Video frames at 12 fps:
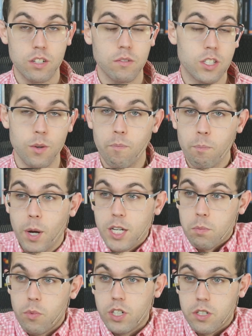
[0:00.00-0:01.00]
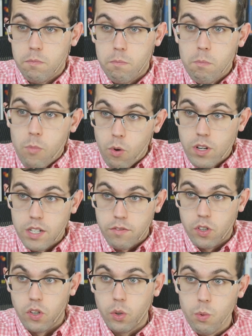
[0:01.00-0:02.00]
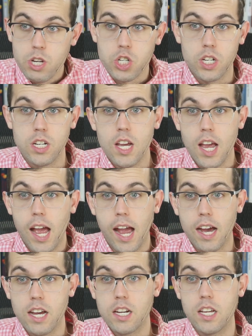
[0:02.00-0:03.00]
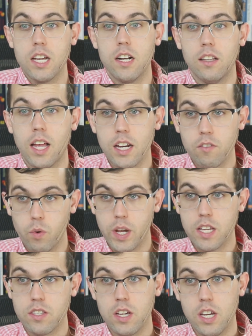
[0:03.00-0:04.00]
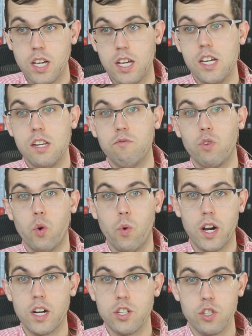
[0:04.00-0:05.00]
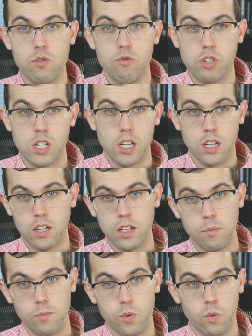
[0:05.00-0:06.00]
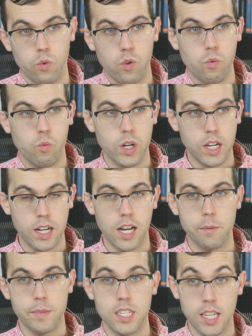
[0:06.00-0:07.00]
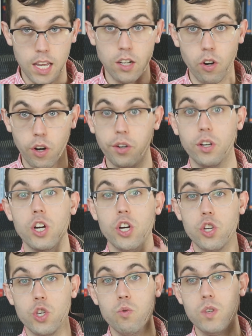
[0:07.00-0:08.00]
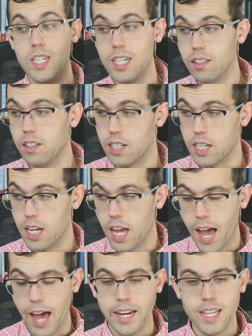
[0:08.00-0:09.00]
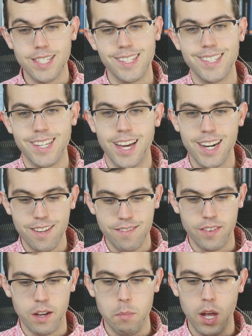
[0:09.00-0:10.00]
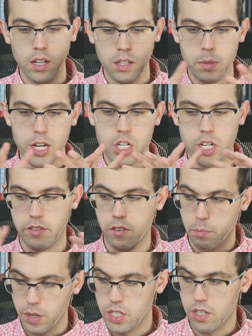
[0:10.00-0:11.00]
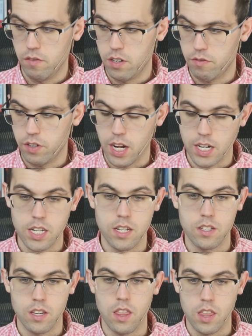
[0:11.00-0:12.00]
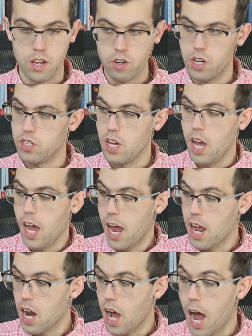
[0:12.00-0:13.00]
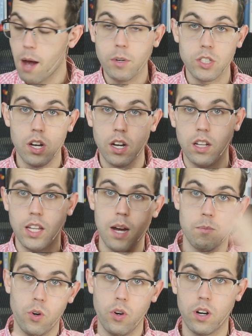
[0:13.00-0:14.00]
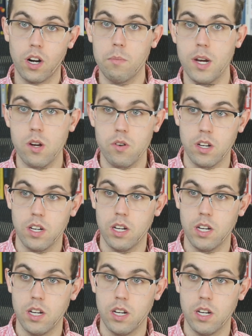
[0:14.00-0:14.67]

it's a much more difficult question. And in a lot of ways, it requires using what economists again call utility. And it's this kind of amalgamation of a bunch of different ideas and theories. And I'm going to talk a lot more about